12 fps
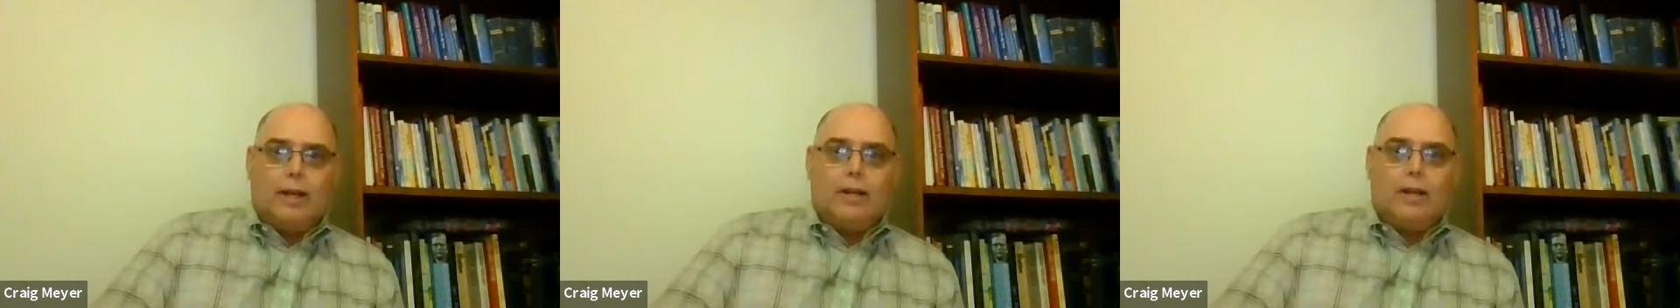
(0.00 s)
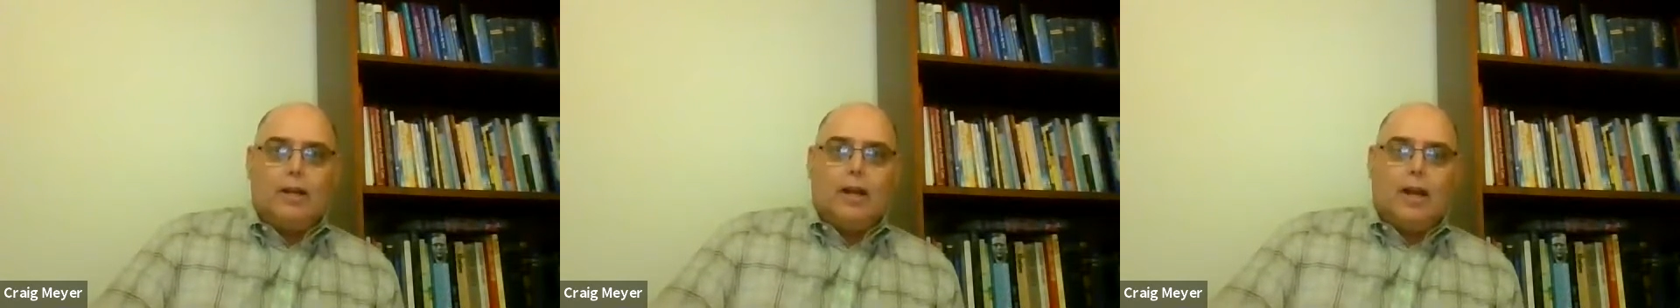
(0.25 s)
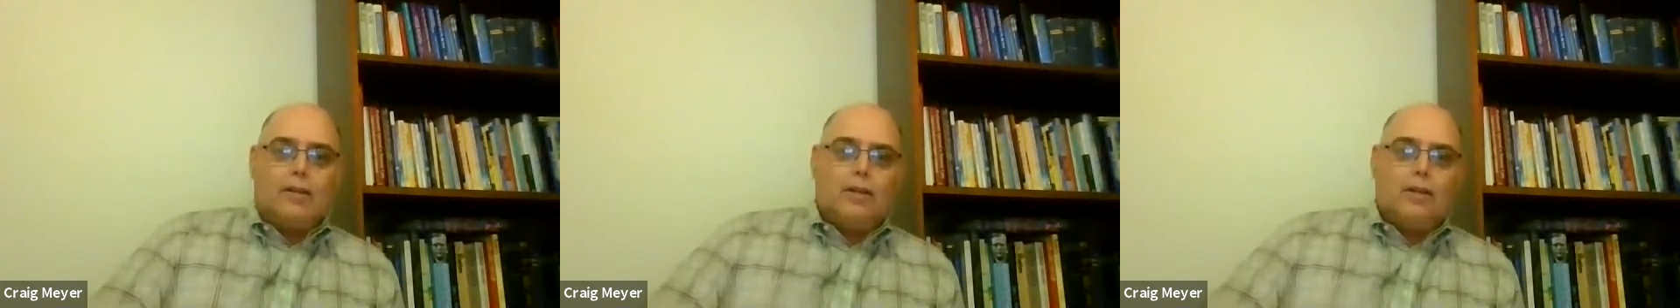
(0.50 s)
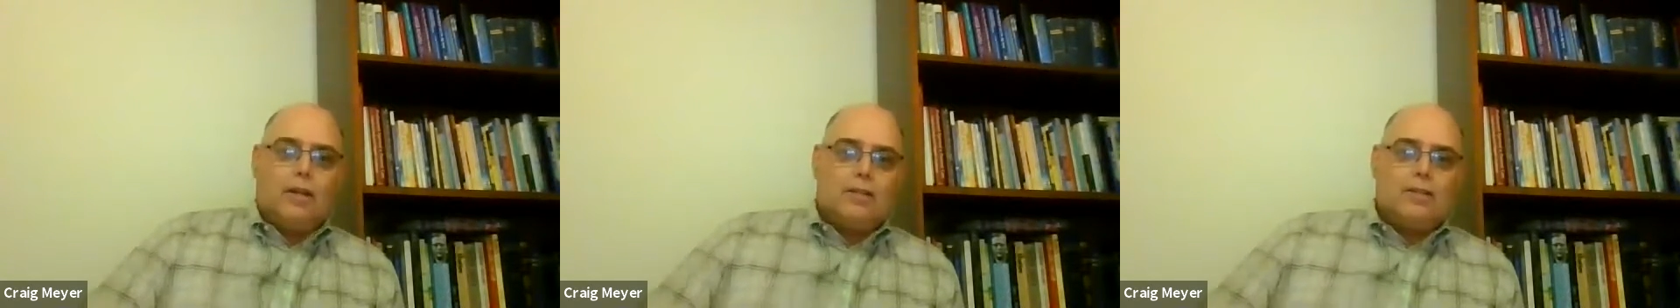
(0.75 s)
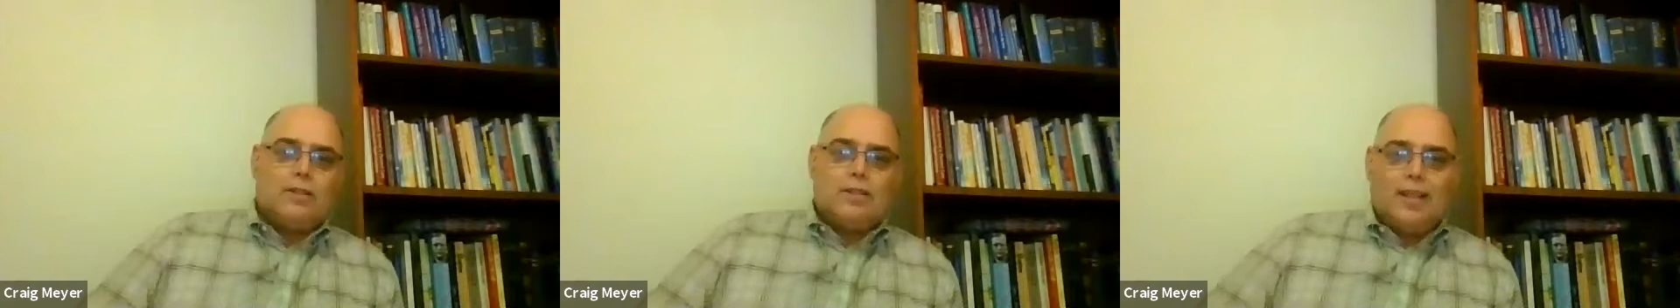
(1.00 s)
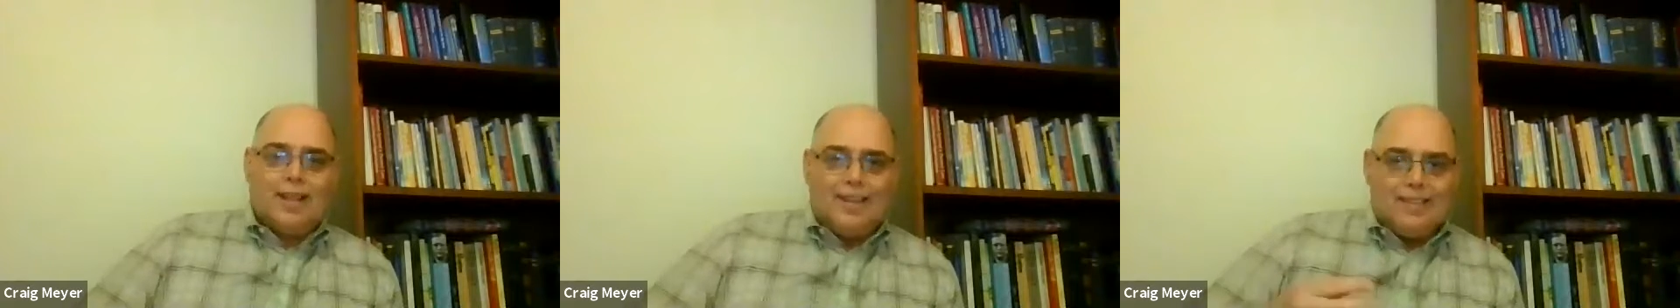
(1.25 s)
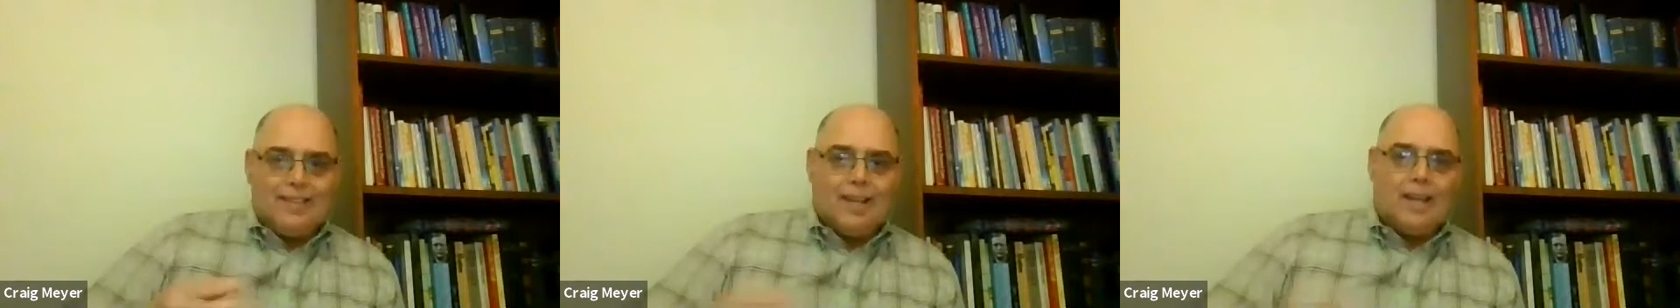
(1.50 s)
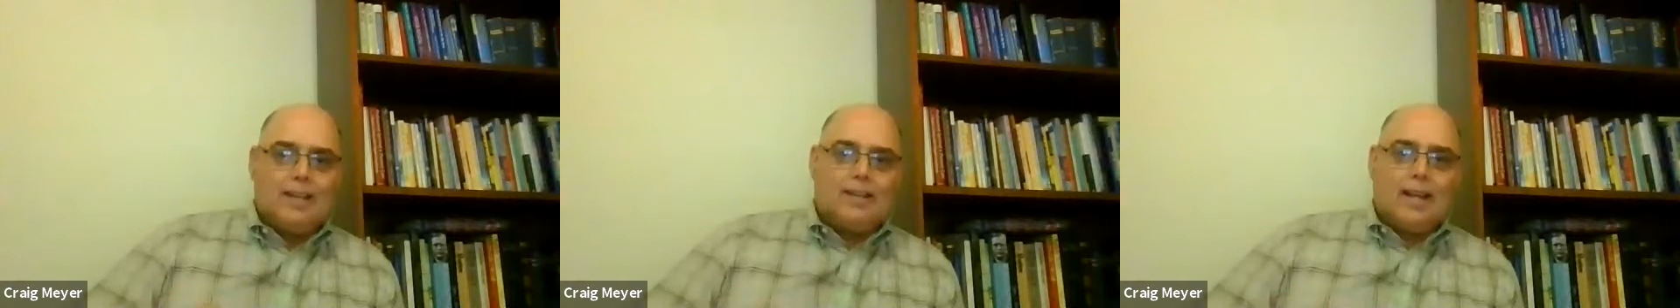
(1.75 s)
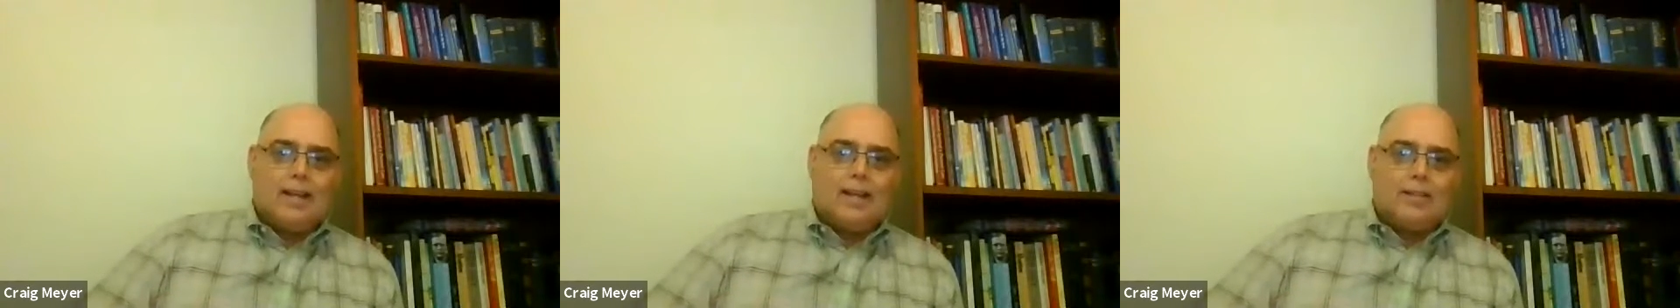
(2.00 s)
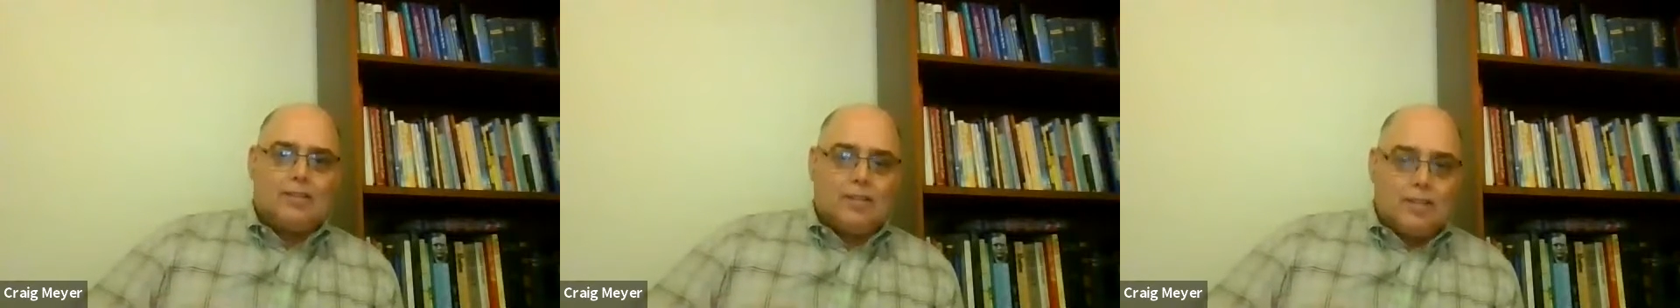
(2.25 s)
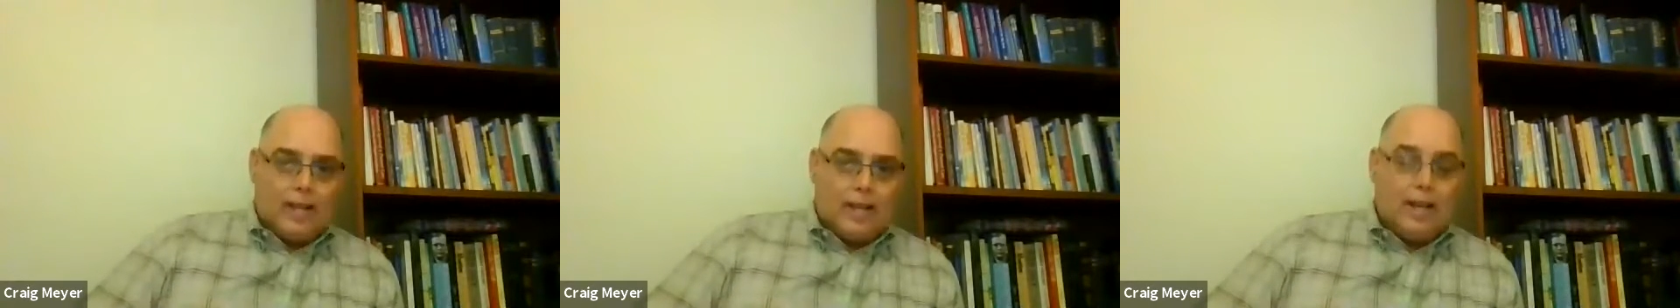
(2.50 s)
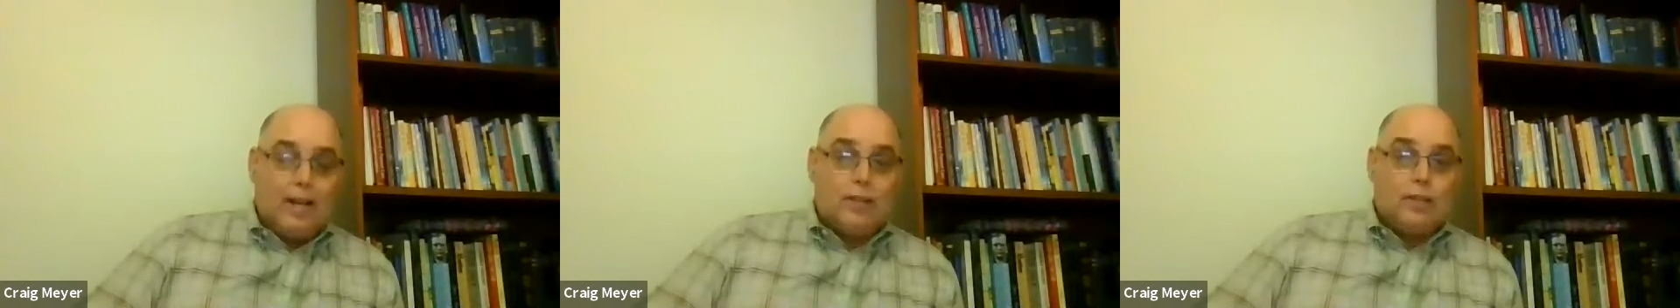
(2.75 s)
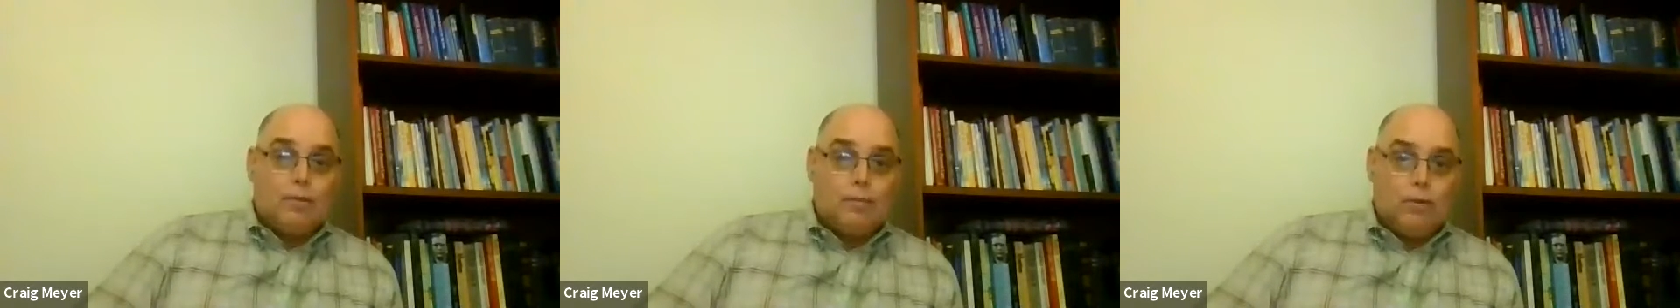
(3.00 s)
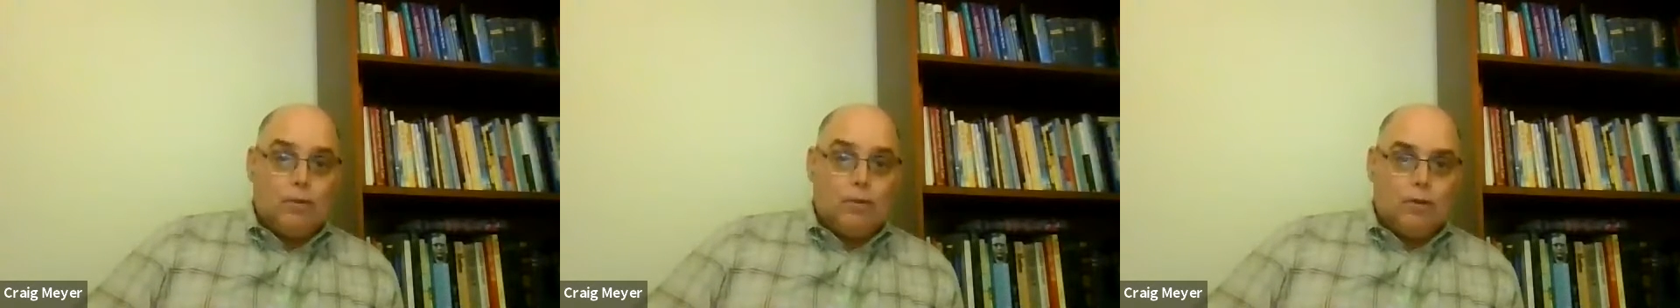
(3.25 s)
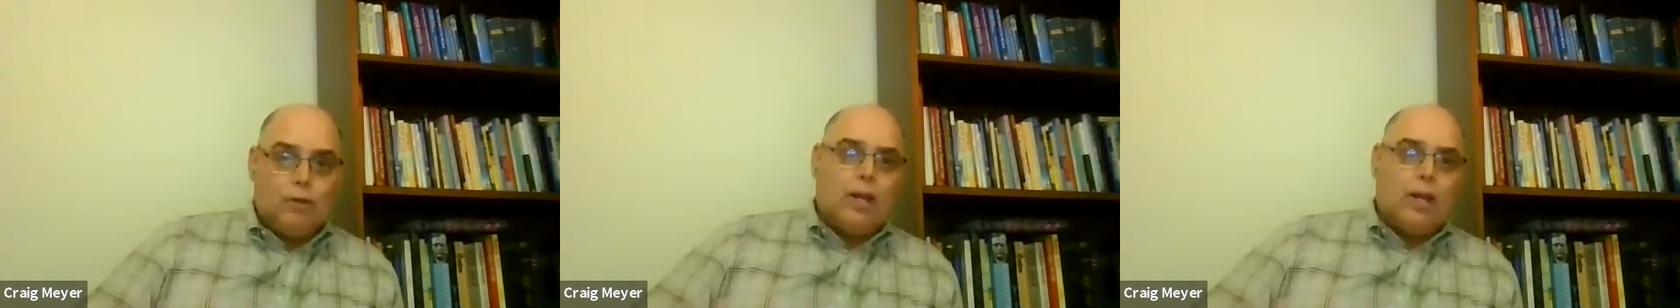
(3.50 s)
And it's things like that that's tangible,